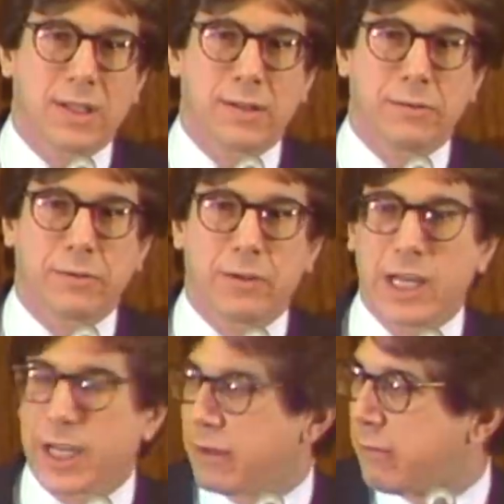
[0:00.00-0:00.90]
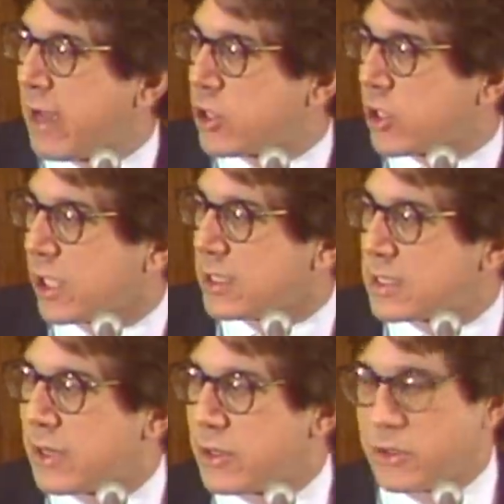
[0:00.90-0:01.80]
of
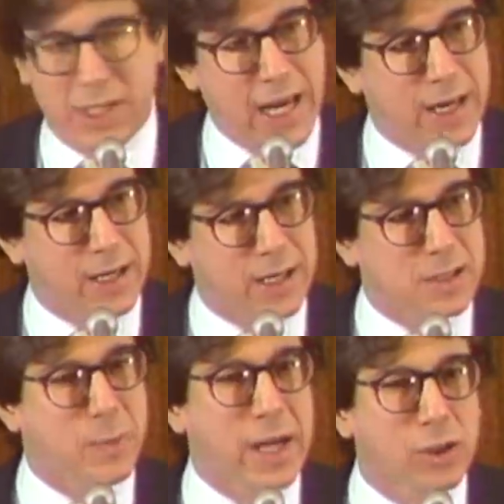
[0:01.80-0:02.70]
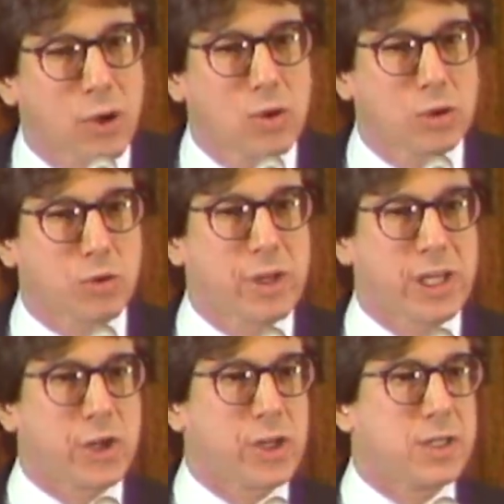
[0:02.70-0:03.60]
conventionalist understandings, by local
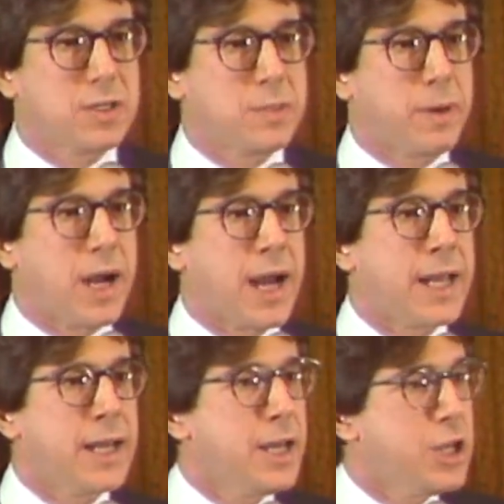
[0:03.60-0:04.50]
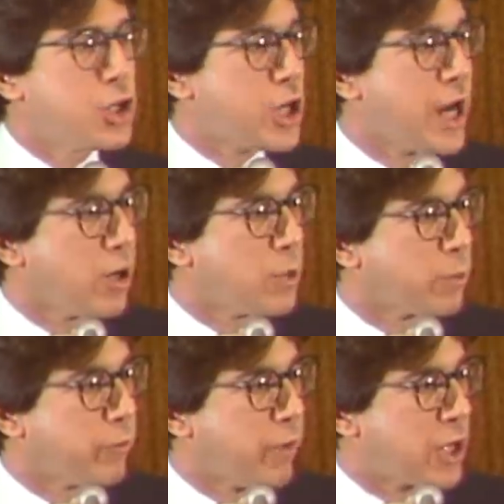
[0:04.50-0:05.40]
traditions, by shared
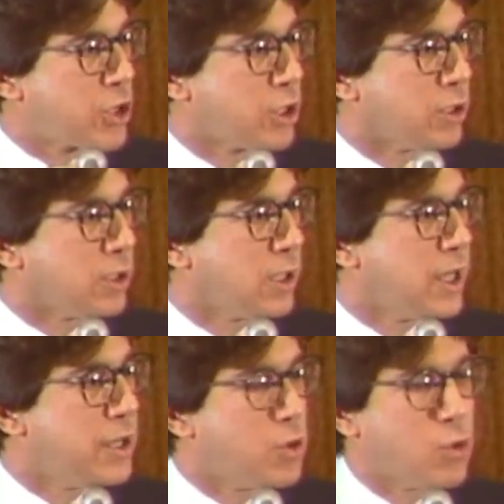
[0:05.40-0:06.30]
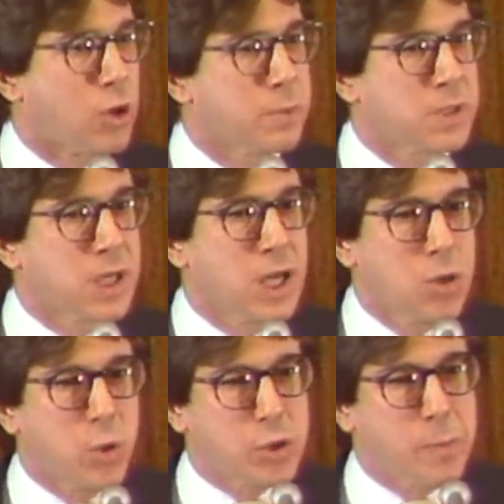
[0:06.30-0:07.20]
professional norms,
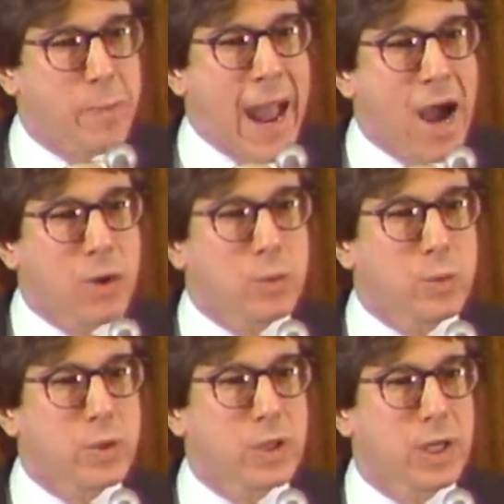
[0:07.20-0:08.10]
which bound